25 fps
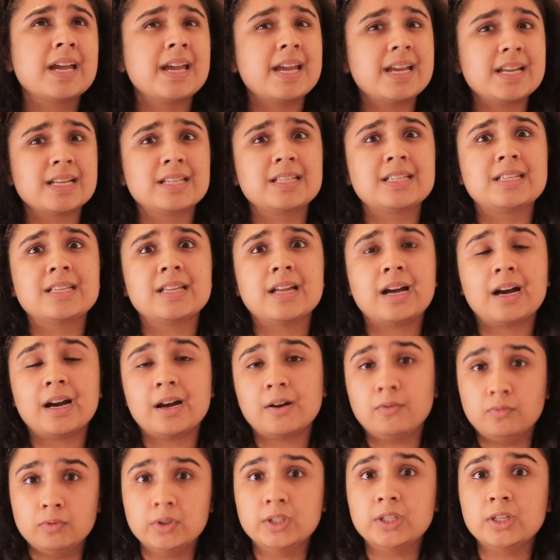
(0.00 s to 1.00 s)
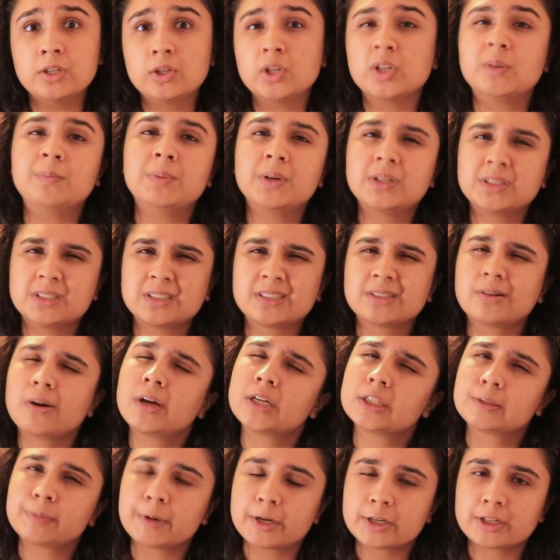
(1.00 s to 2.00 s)
is really good because it's
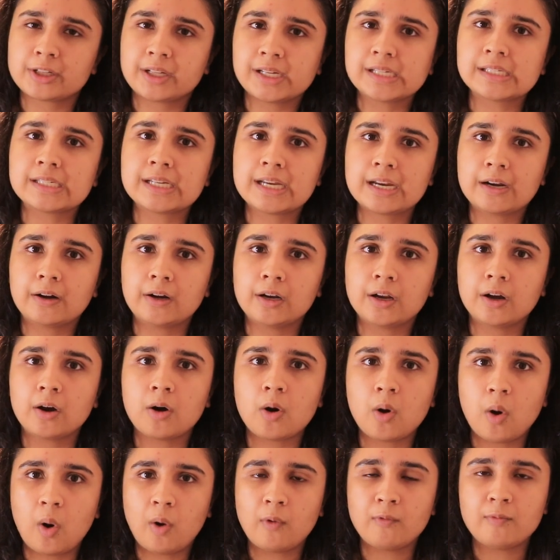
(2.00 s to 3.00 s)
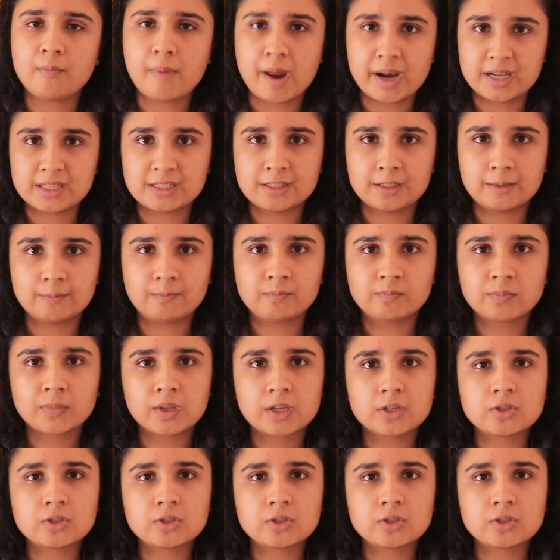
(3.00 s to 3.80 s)
quite a specialized area of medicine.